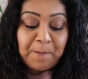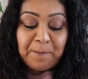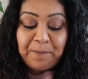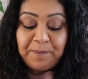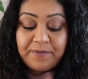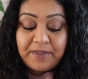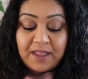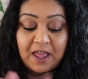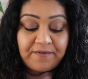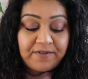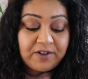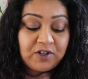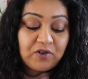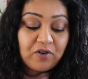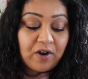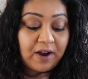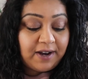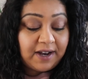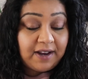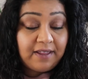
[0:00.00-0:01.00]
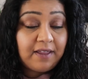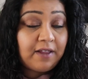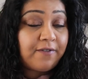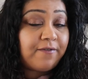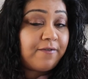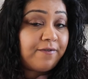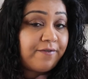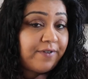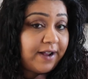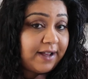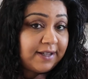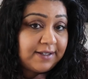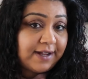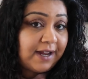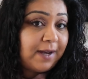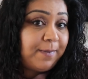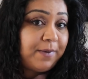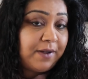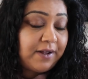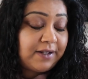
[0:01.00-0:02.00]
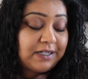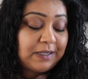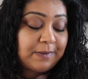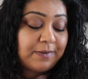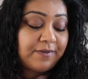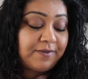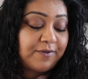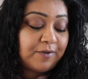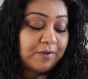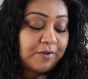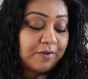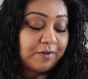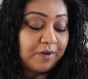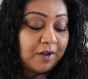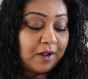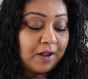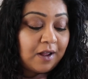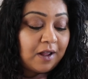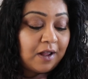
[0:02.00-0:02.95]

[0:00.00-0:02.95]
Never tried anything from First Aid Beauty before,